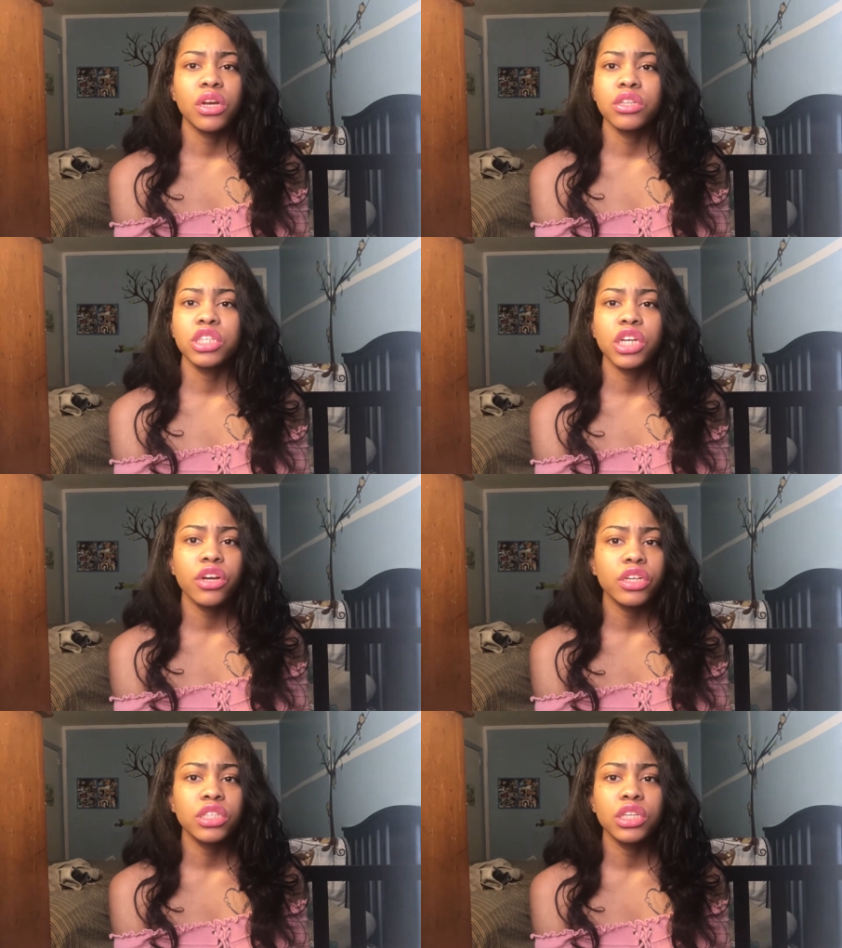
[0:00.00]

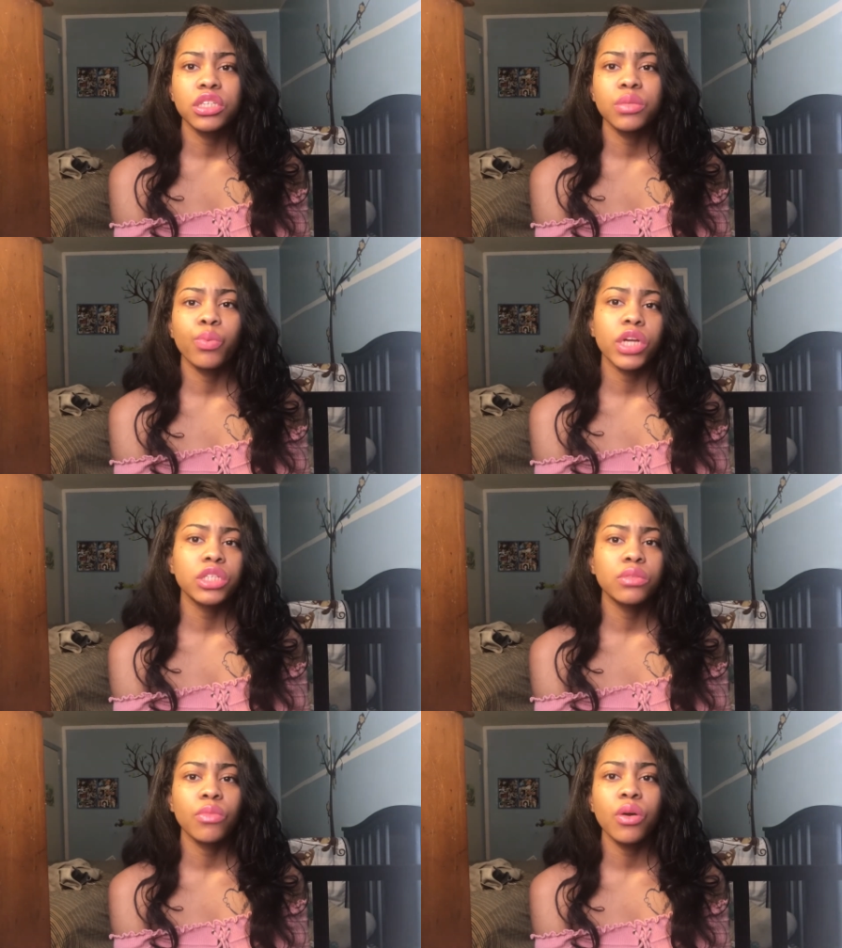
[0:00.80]
cherish these
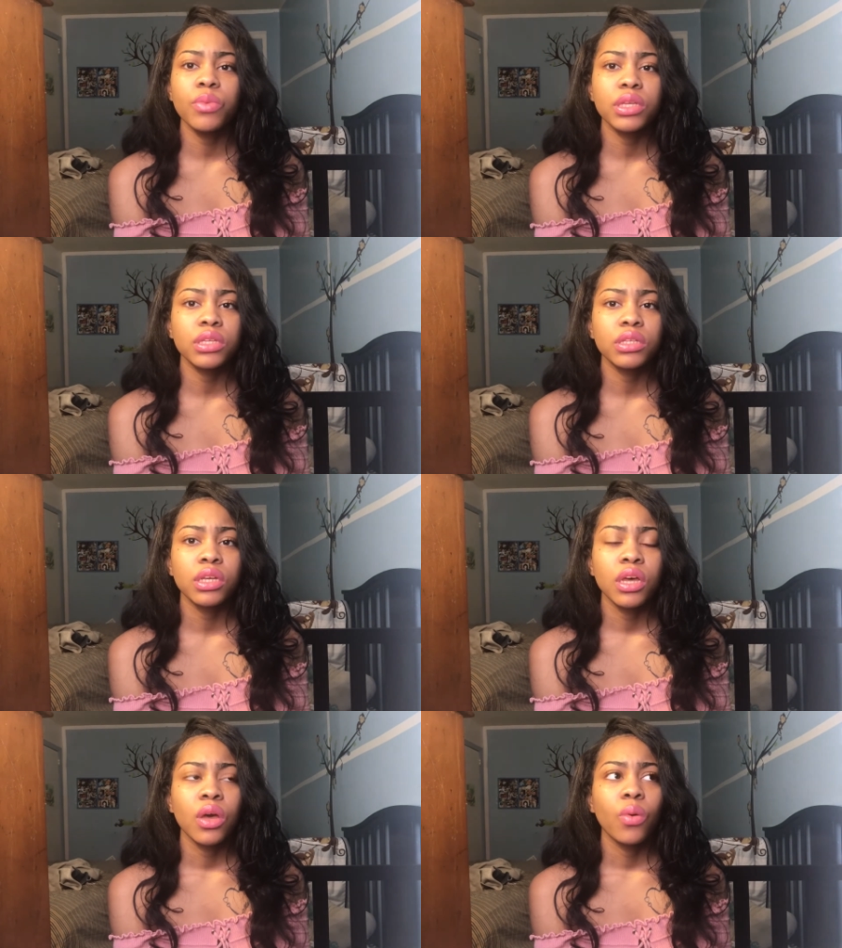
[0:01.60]
precious moments
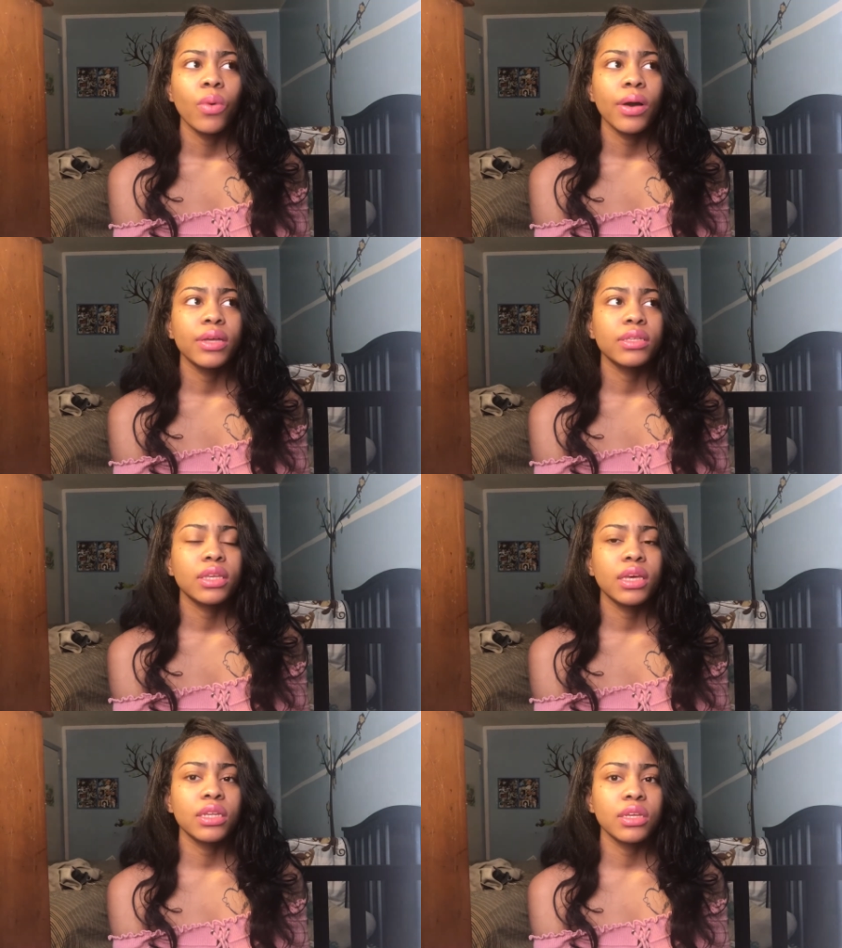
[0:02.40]
while his
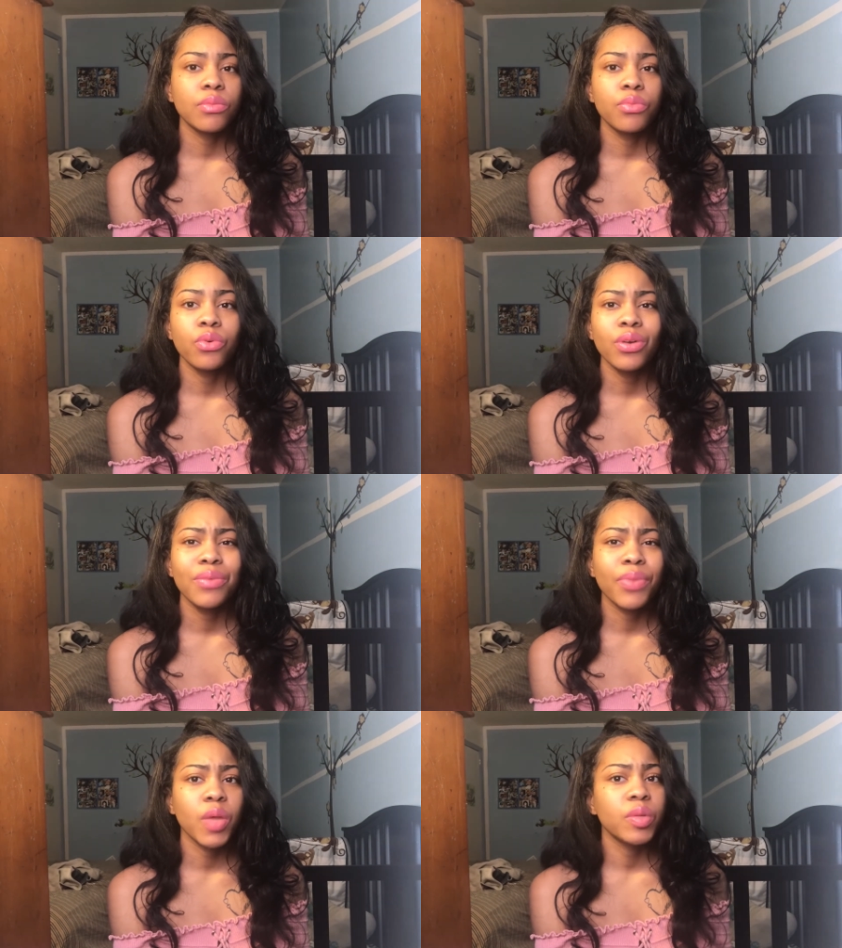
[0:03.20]
kid is unborn,
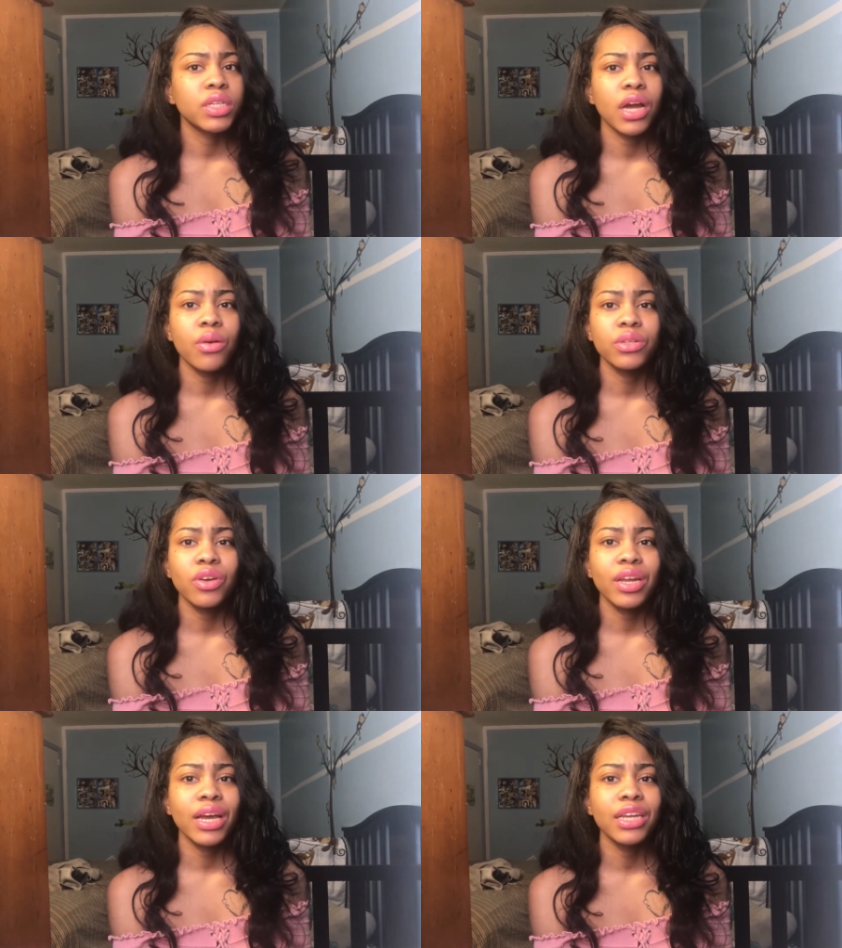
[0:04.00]
baby showers,
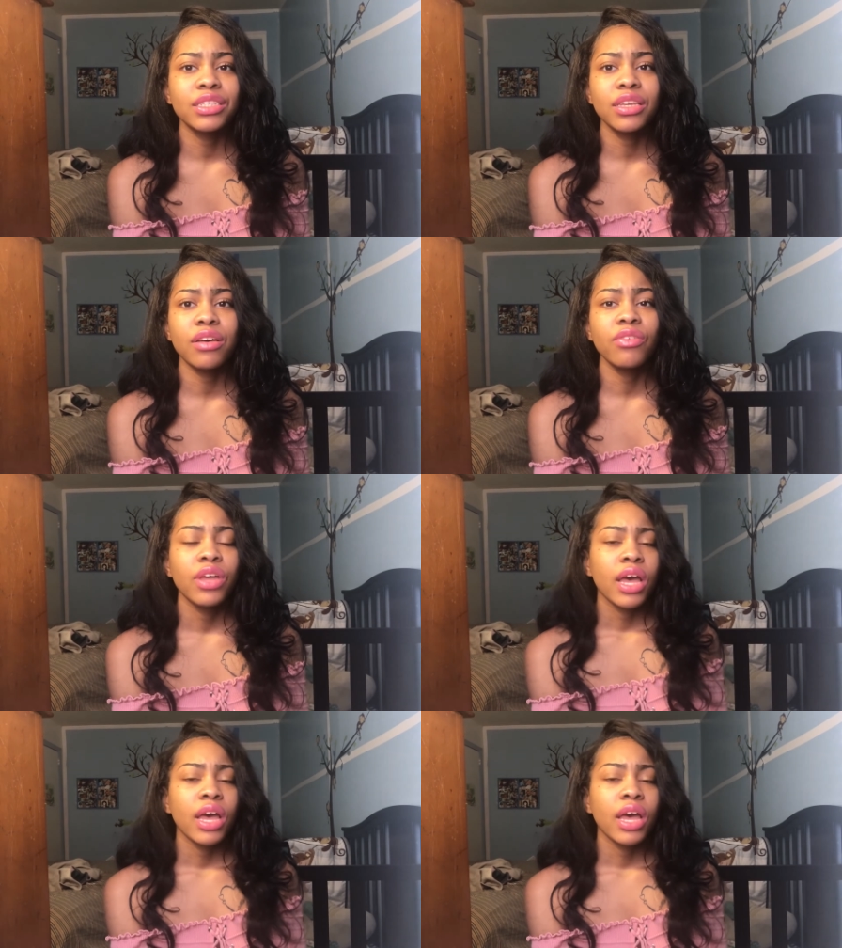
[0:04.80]
all that kind of stuff.